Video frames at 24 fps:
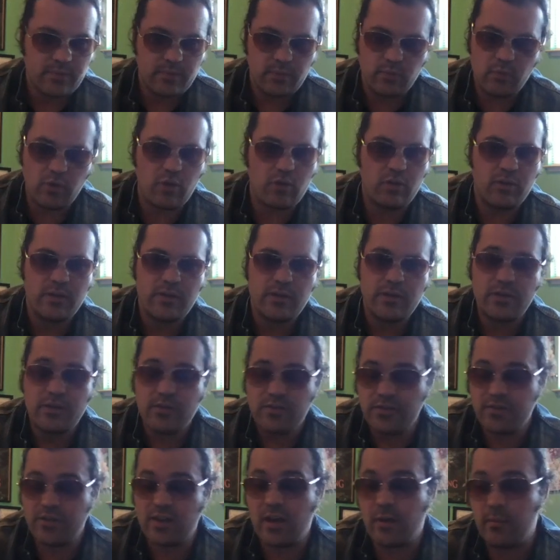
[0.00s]
Well,
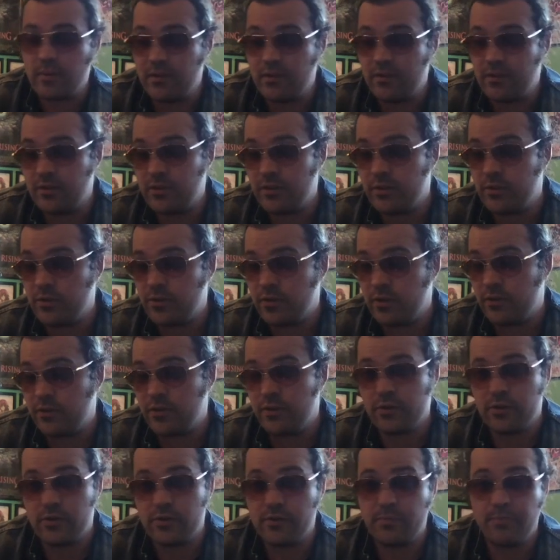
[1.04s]
some, if
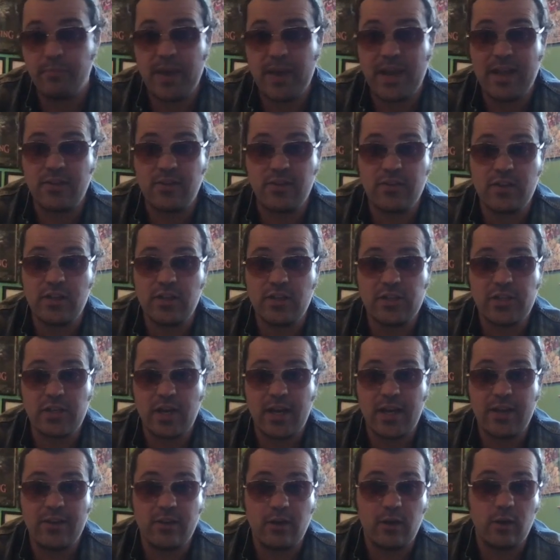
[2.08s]
they're bad
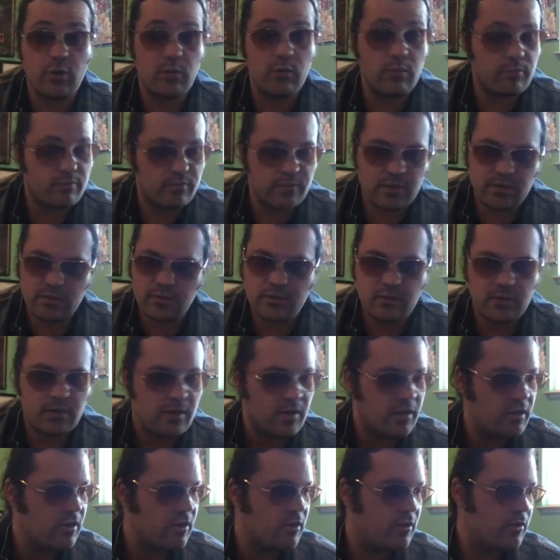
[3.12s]
CGI, though. At
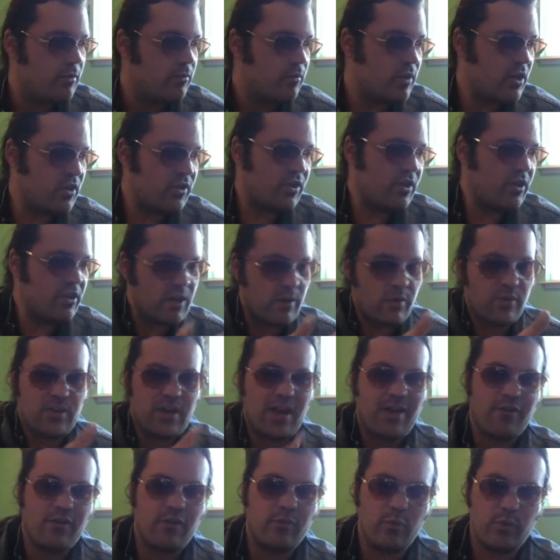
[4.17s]
least here, that was
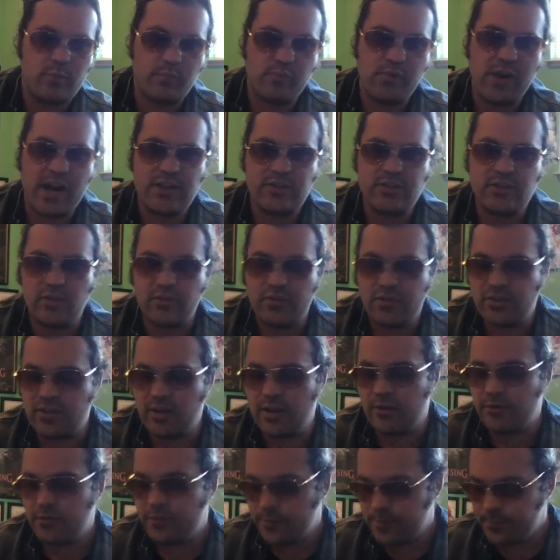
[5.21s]
effort with practical
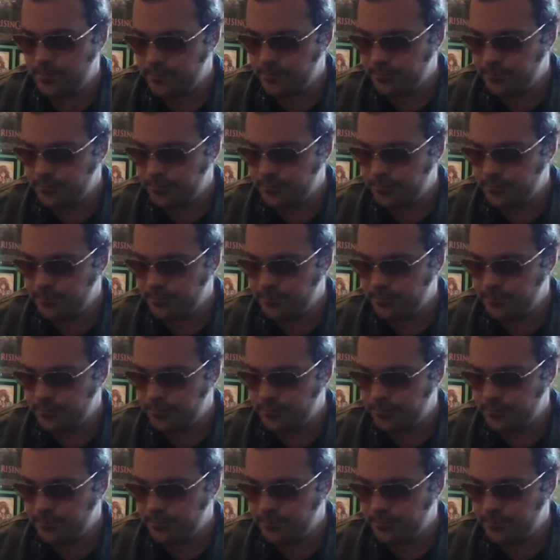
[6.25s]
stuff.